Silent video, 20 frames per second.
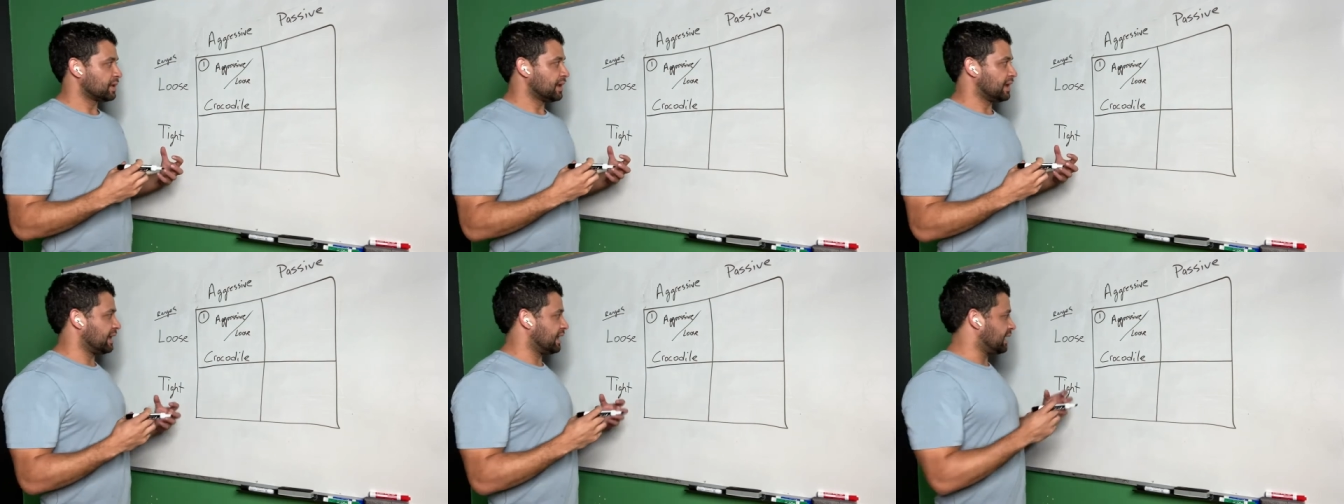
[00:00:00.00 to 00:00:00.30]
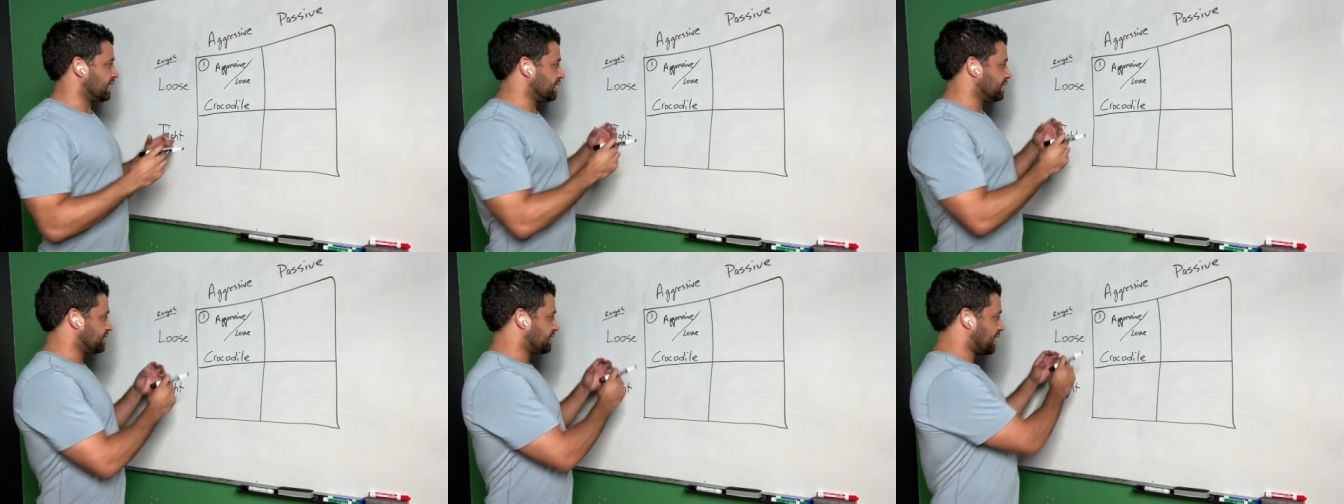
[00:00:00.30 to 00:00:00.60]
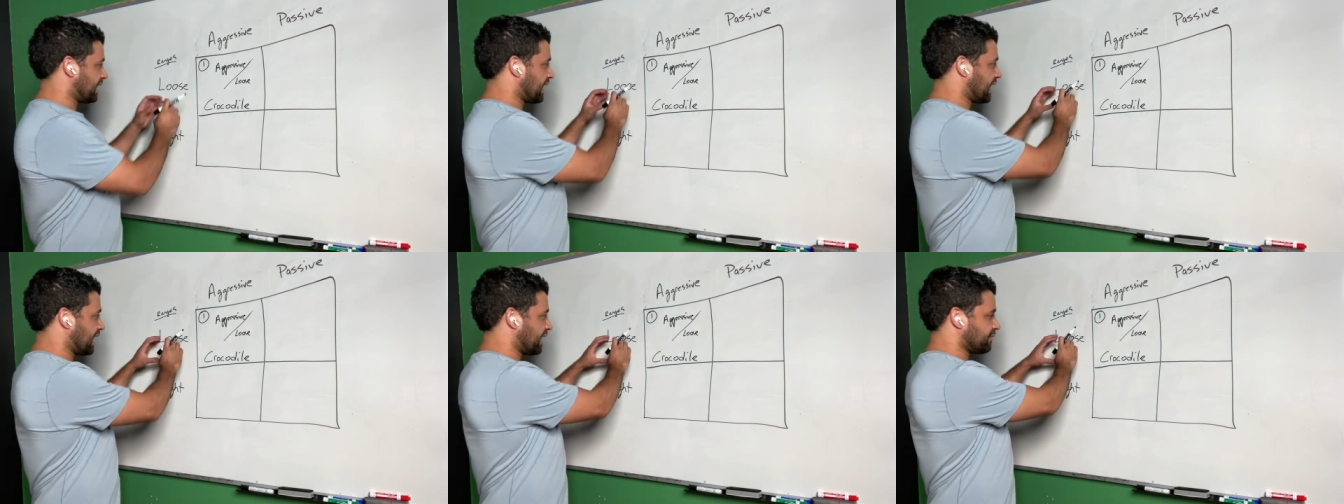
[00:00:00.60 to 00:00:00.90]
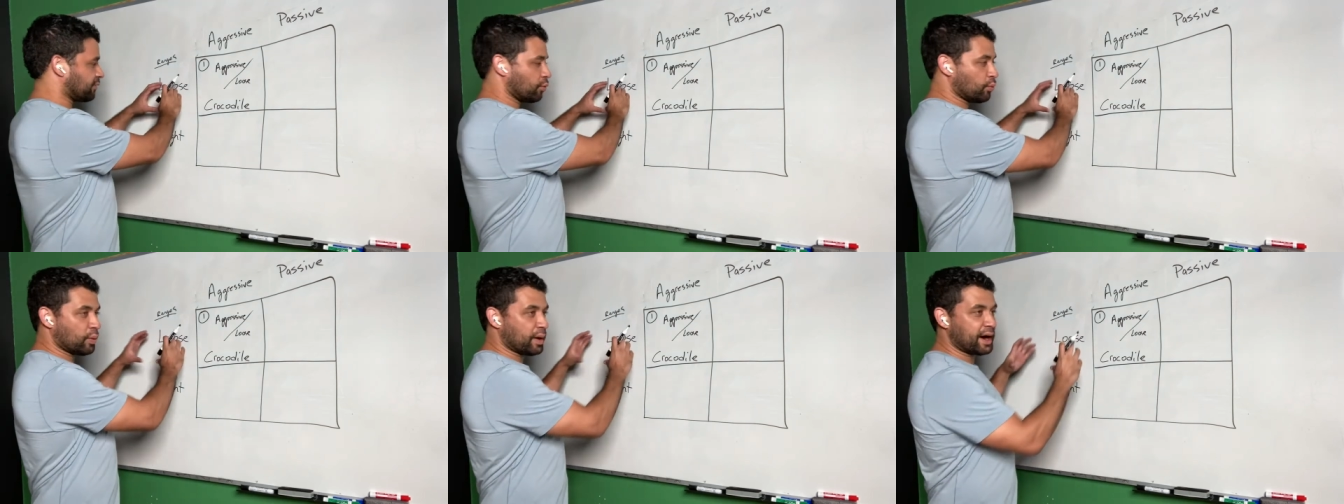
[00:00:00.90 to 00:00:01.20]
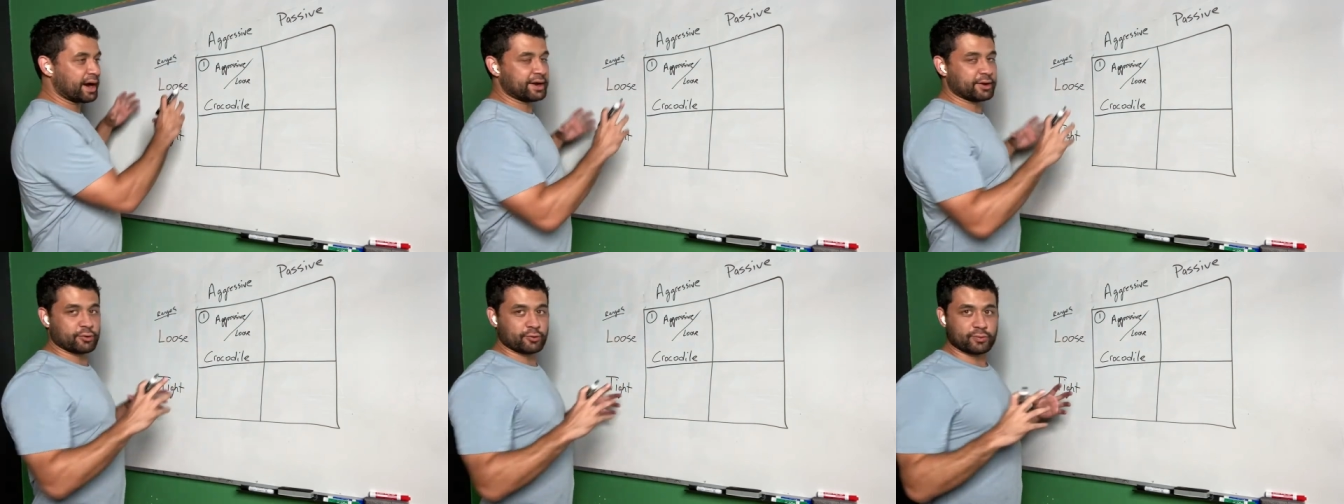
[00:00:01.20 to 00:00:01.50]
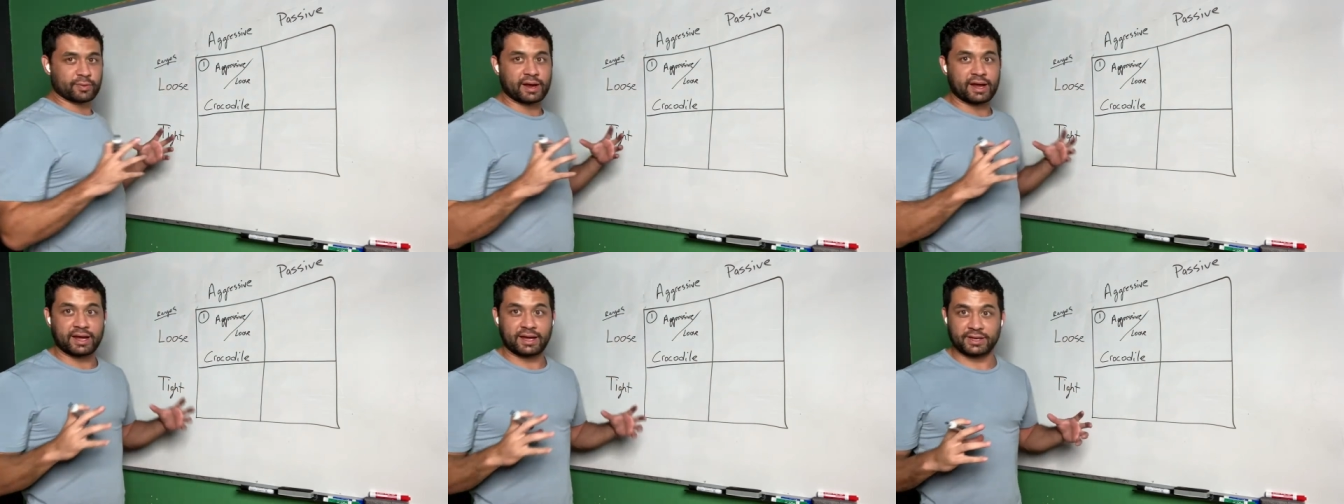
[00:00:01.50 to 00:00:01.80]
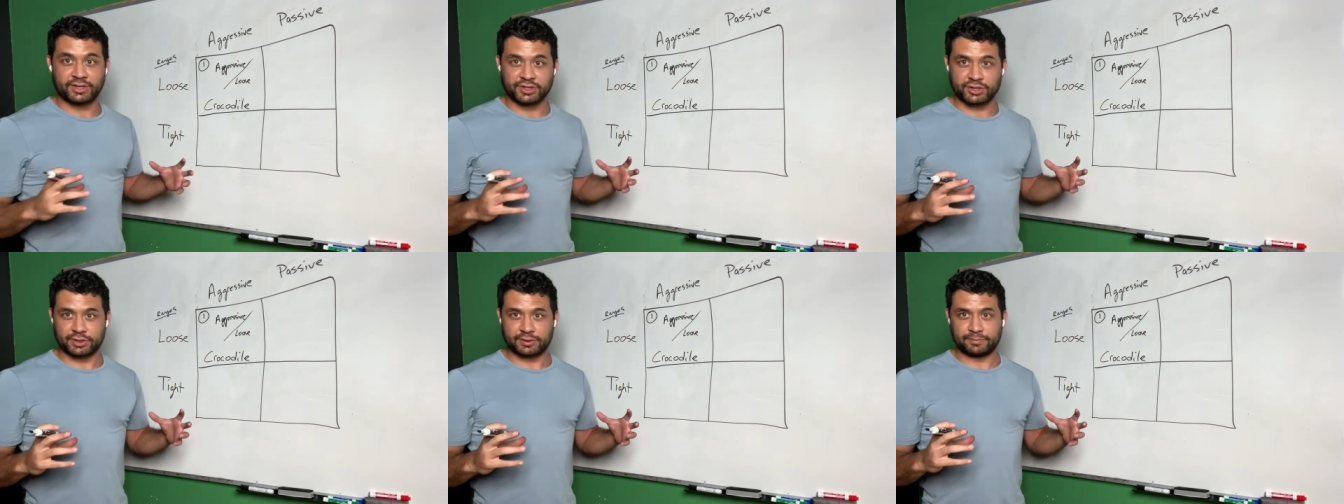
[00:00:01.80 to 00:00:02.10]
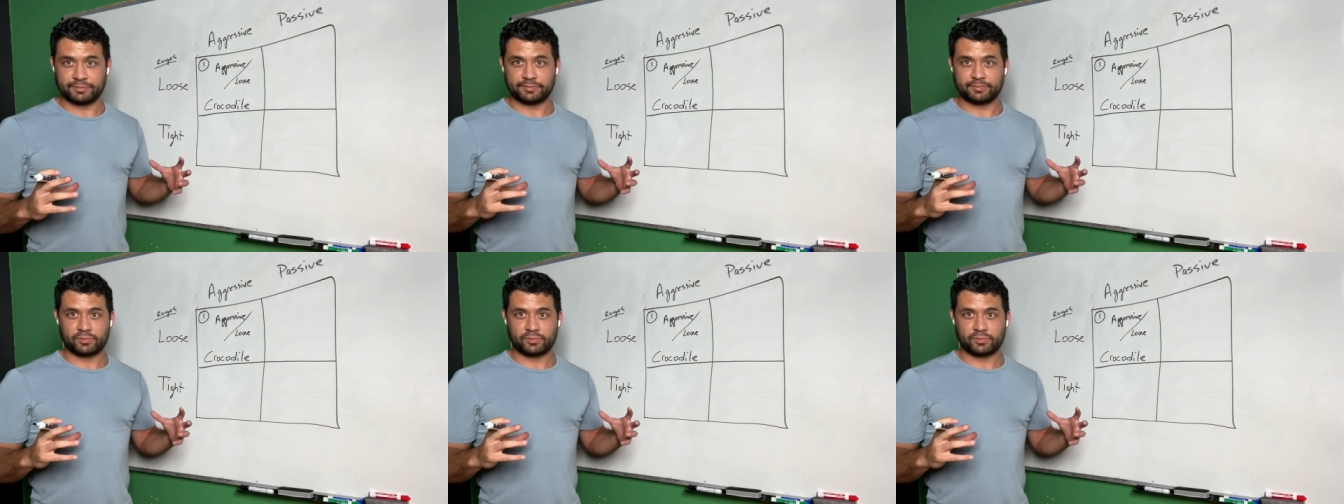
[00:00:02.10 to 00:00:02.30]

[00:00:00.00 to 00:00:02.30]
and they have a wider range.